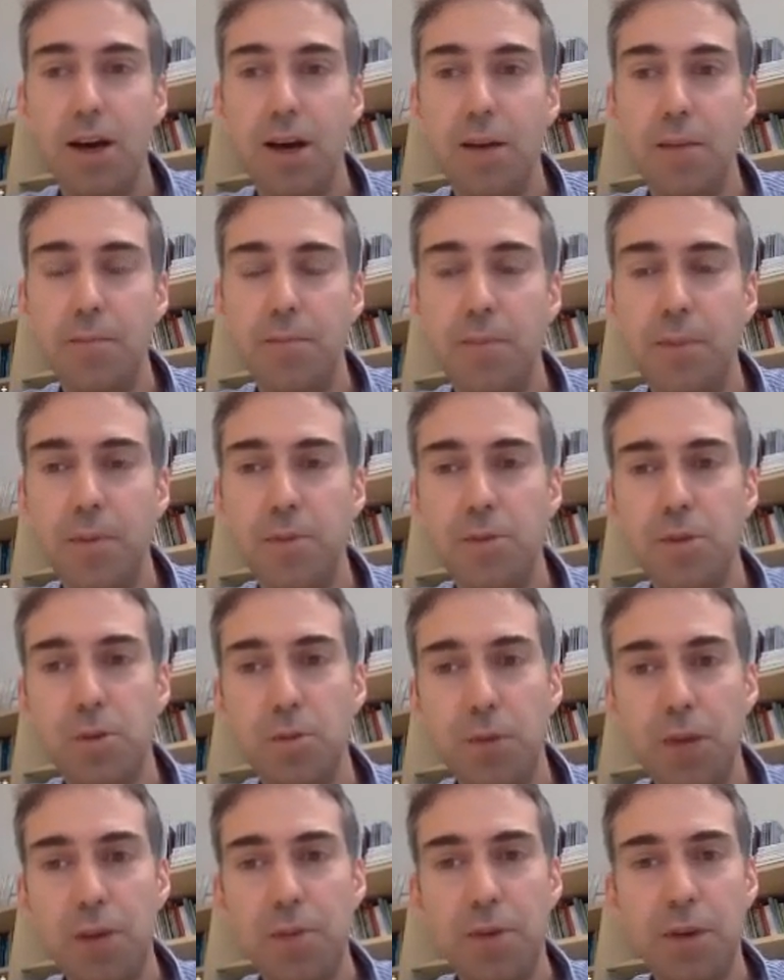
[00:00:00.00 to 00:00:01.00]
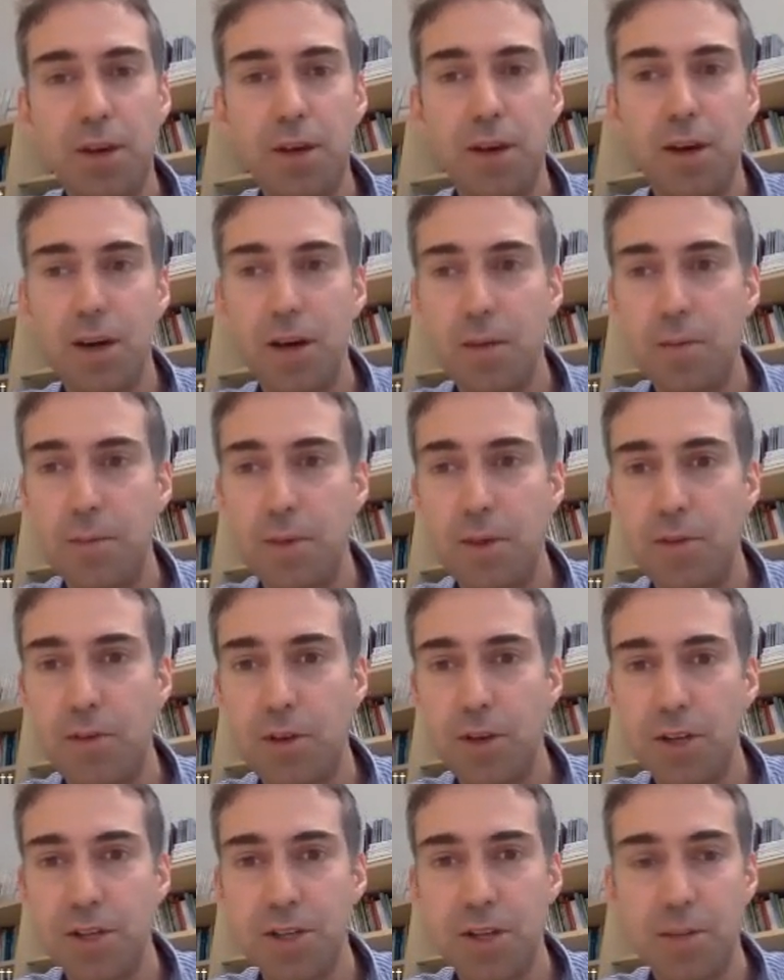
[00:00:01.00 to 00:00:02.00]
So maybe
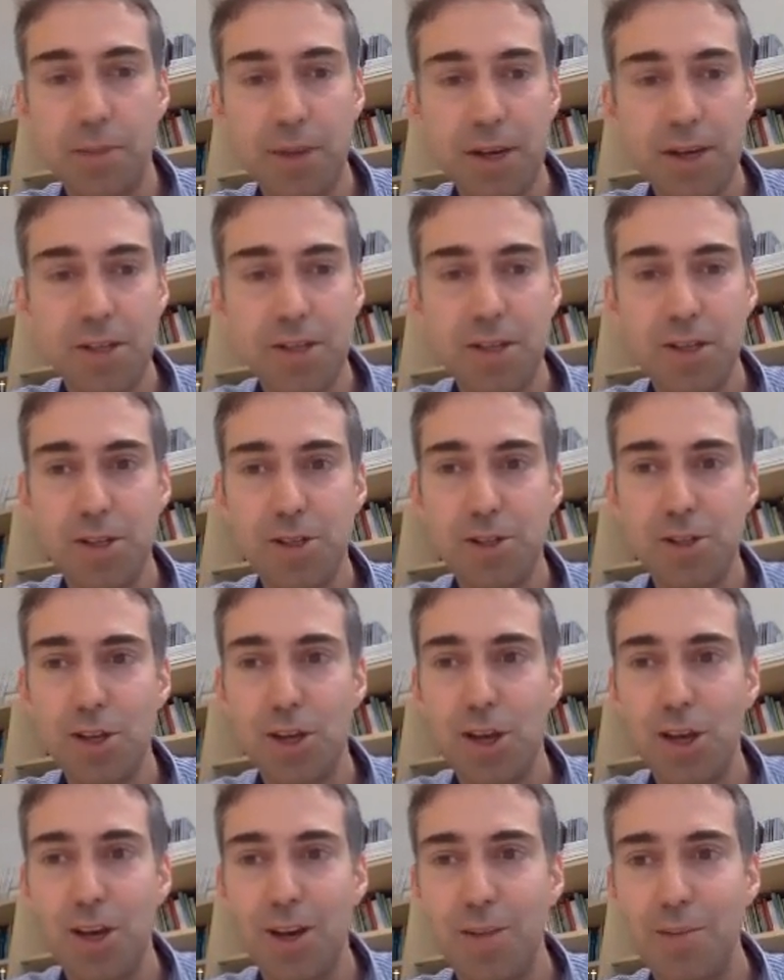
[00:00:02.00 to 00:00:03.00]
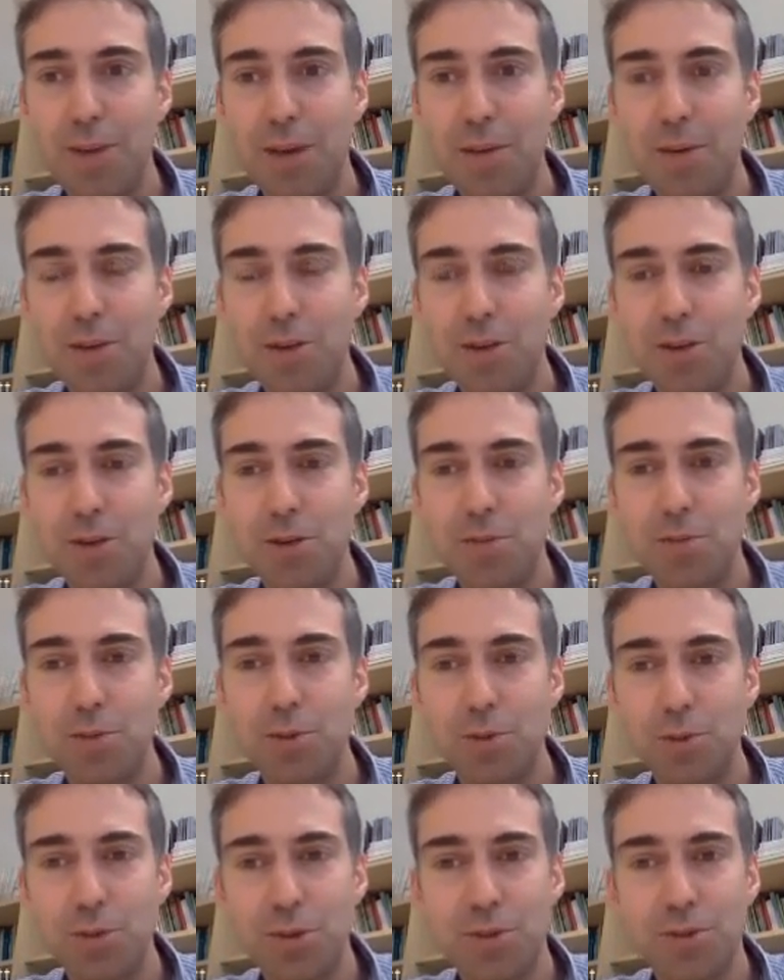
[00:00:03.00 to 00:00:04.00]
if you're listening back to this, maybe
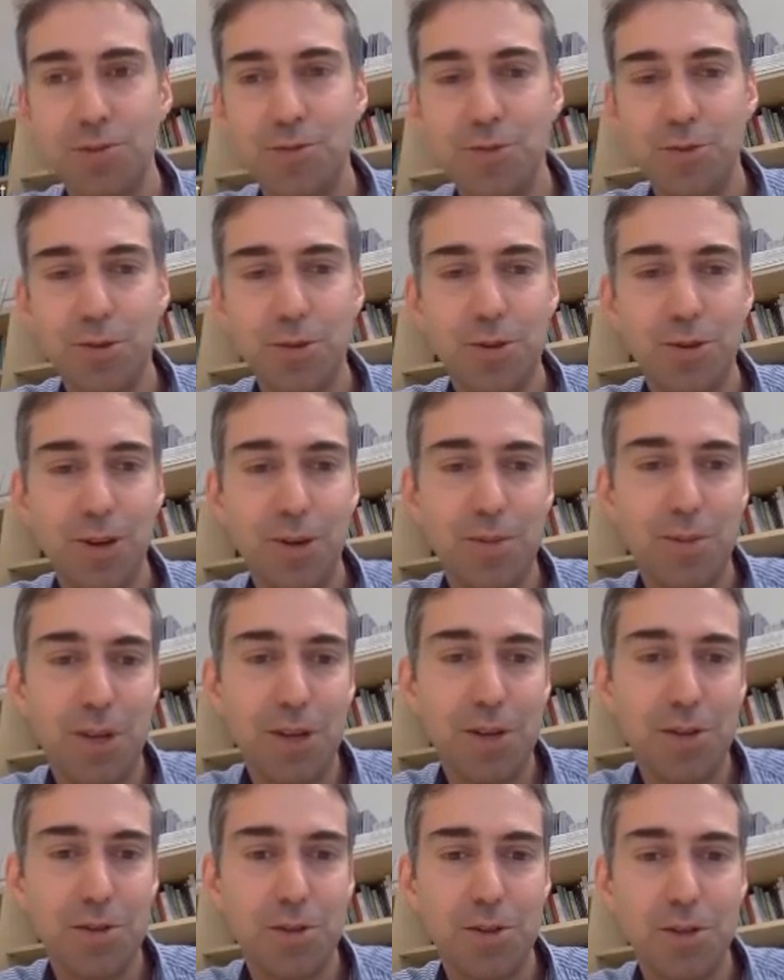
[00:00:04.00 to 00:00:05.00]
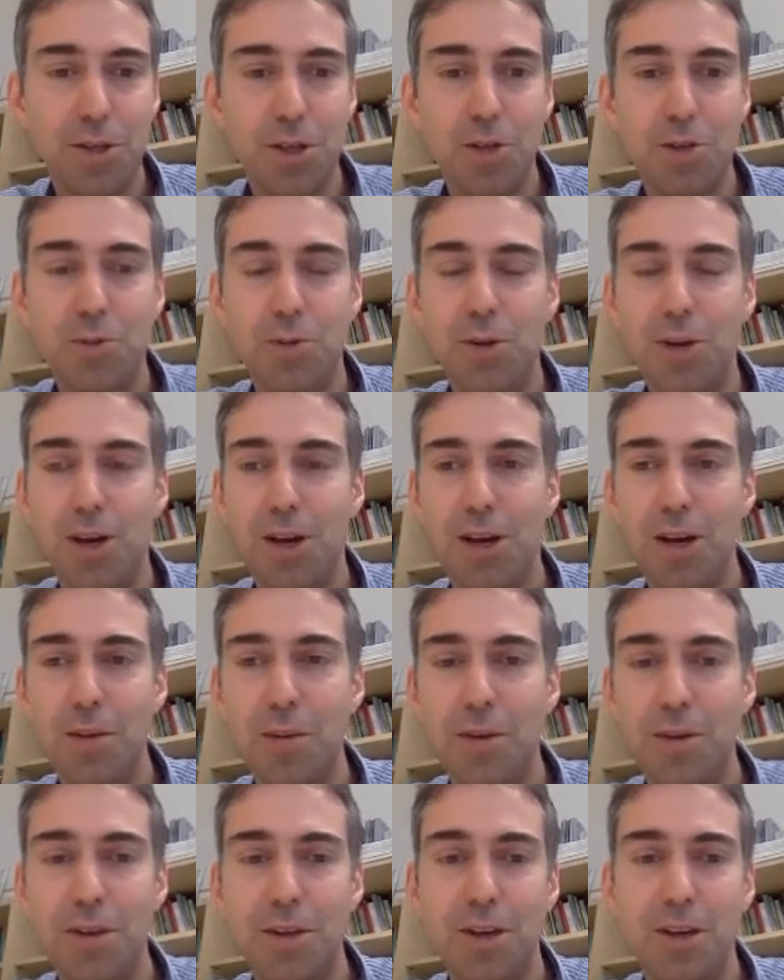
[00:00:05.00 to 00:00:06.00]
just pause for a minute or two
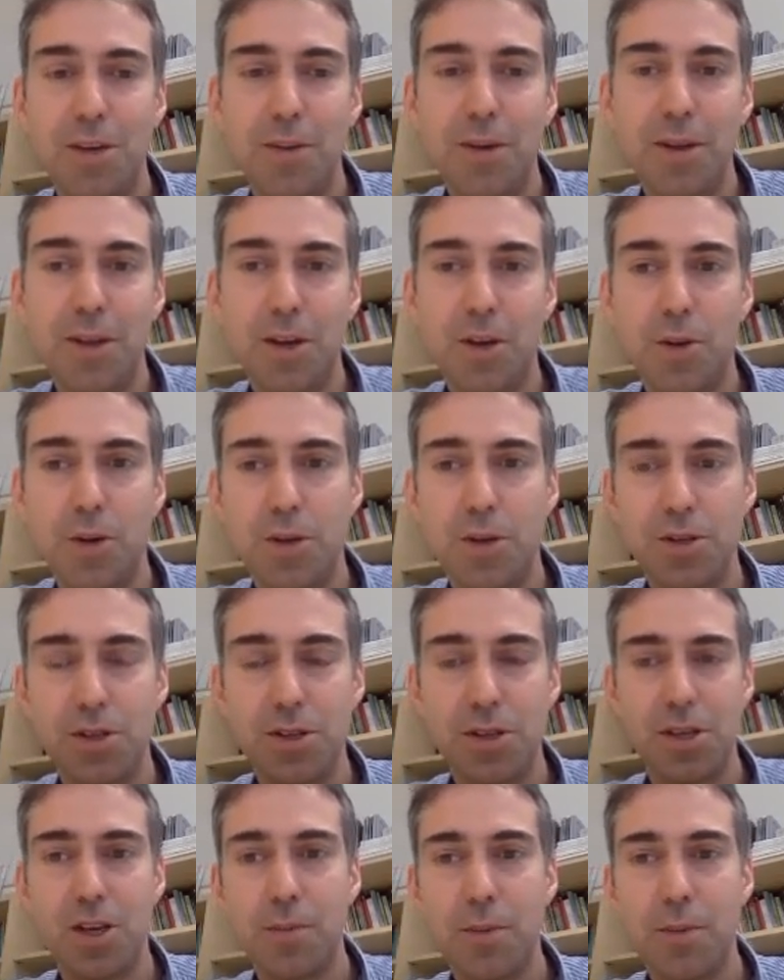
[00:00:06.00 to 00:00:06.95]
and think about that question.